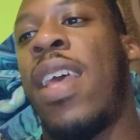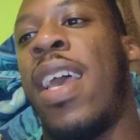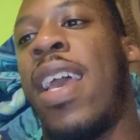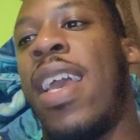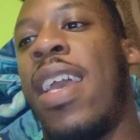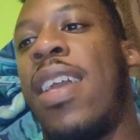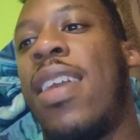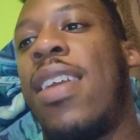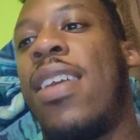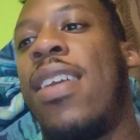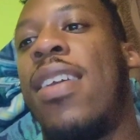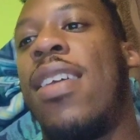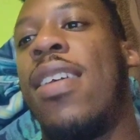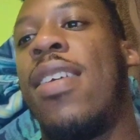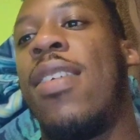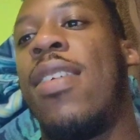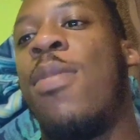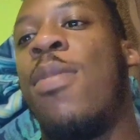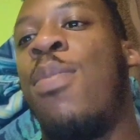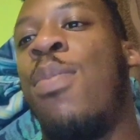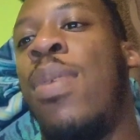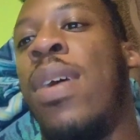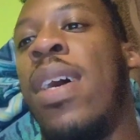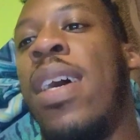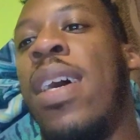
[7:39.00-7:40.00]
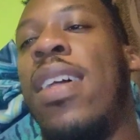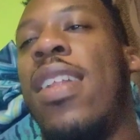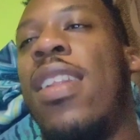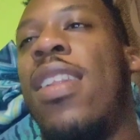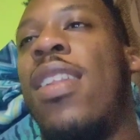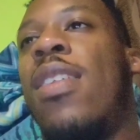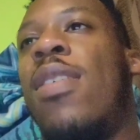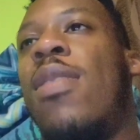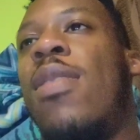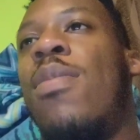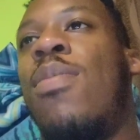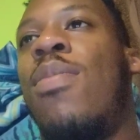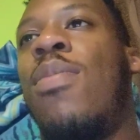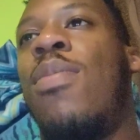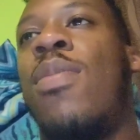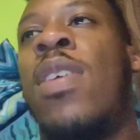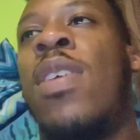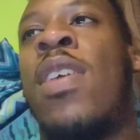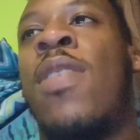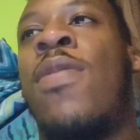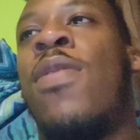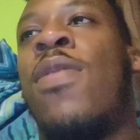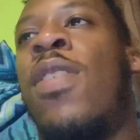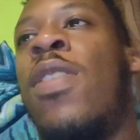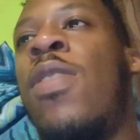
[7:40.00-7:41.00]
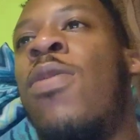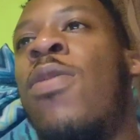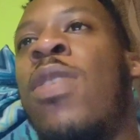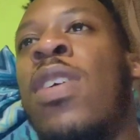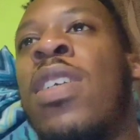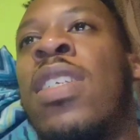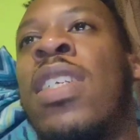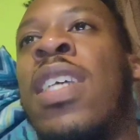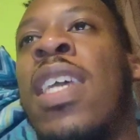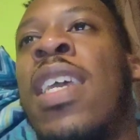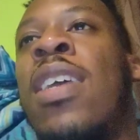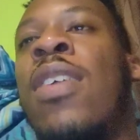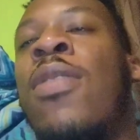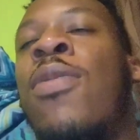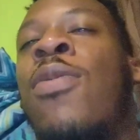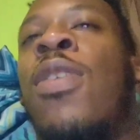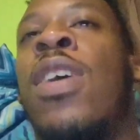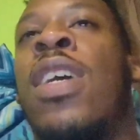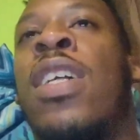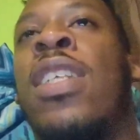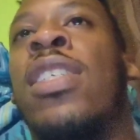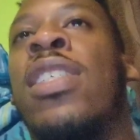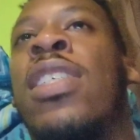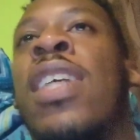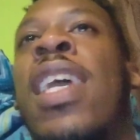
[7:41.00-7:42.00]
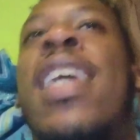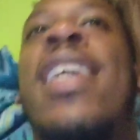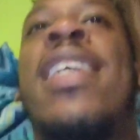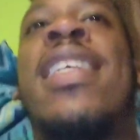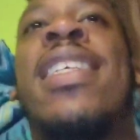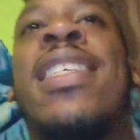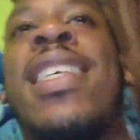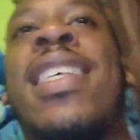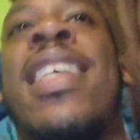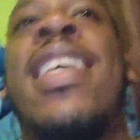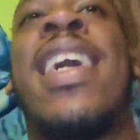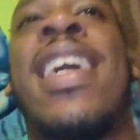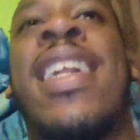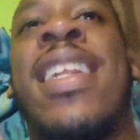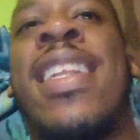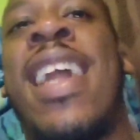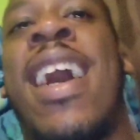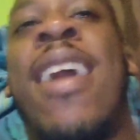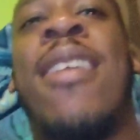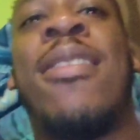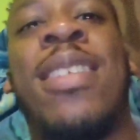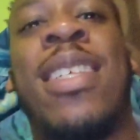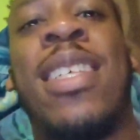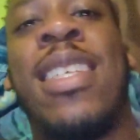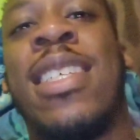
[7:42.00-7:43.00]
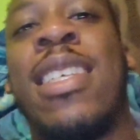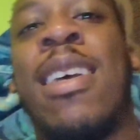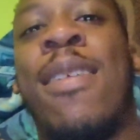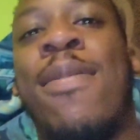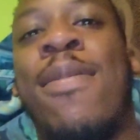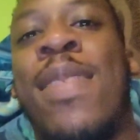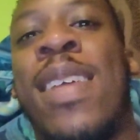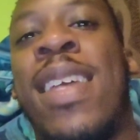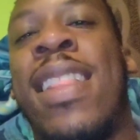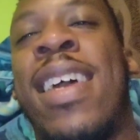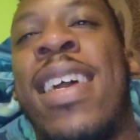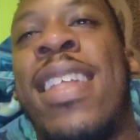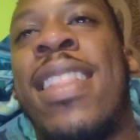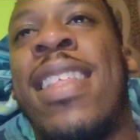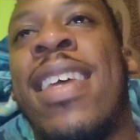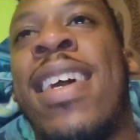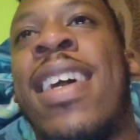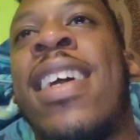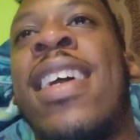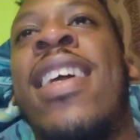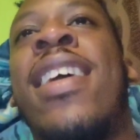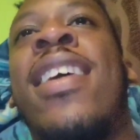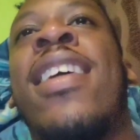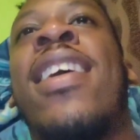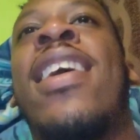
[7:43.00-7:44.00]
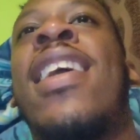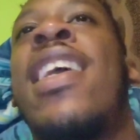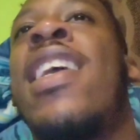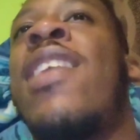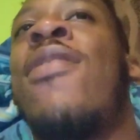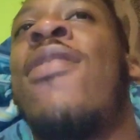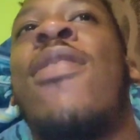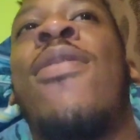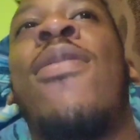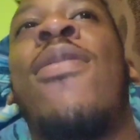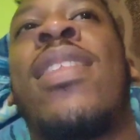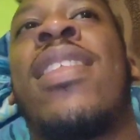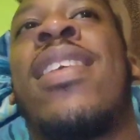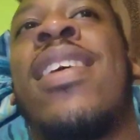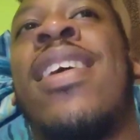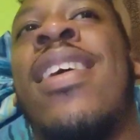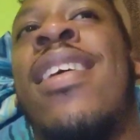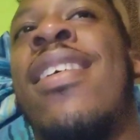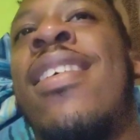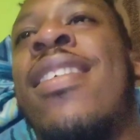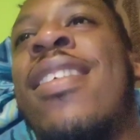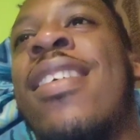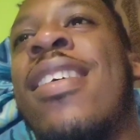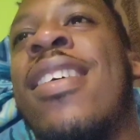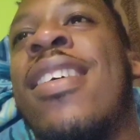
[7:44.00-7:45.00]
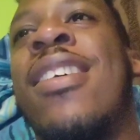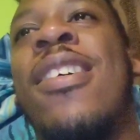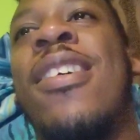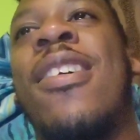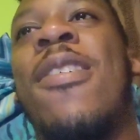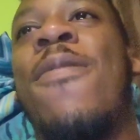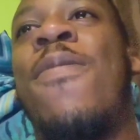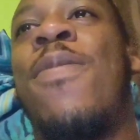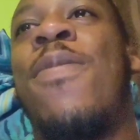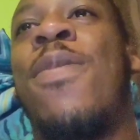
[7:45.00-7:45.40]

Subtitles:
Like, but even when Jay-Z announces something like that, even with the art,